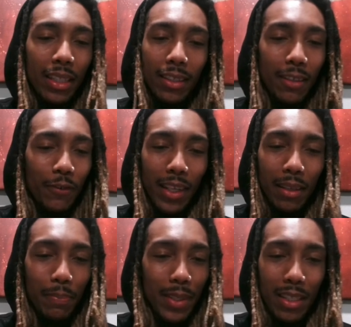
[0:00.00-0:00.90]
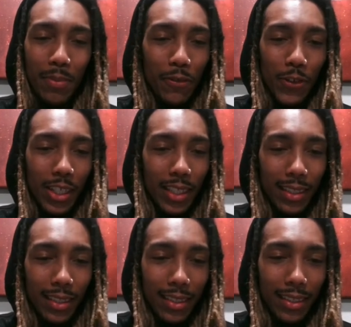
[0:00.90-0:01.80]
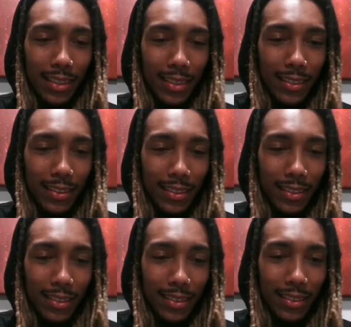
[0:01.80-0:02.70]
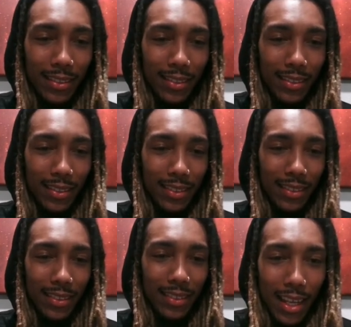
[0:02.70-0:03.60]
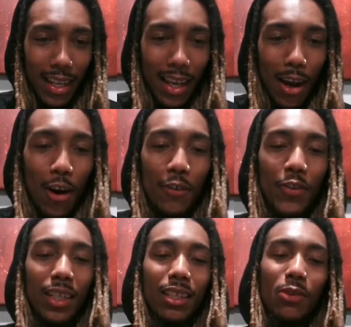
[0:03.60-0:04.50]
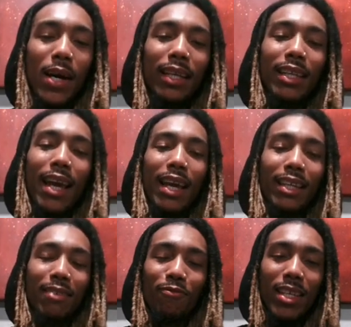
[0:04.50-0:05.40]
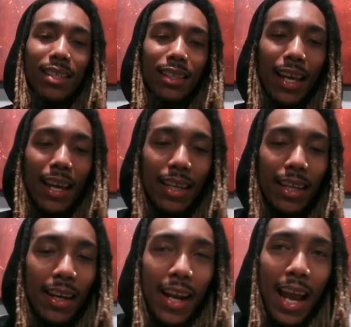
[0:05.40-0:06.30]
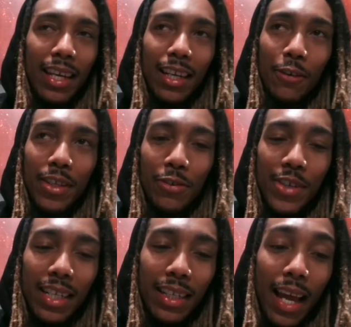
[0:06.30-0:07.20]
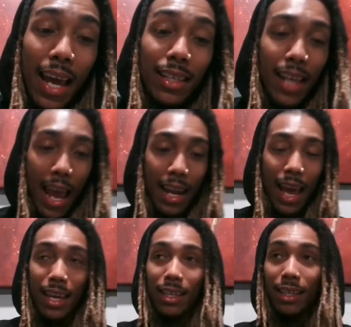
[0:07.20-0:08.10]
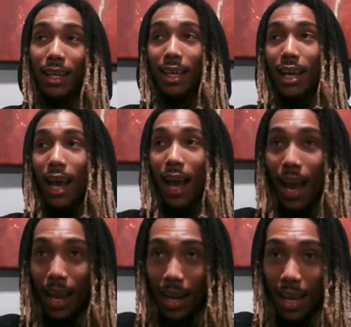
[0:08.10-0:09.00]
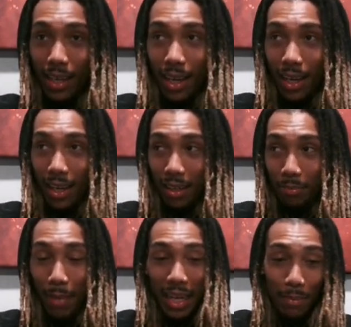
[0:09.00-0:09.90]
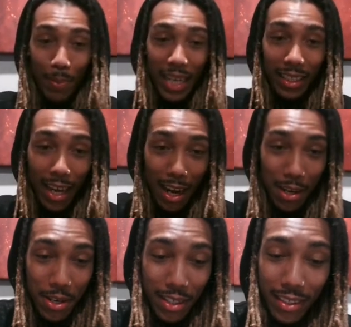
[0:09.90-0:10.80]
to the Philippines before. Oh. Hopefully one day I can visit. I hear I hear is really nice. I like I like um Manny Pacquiao.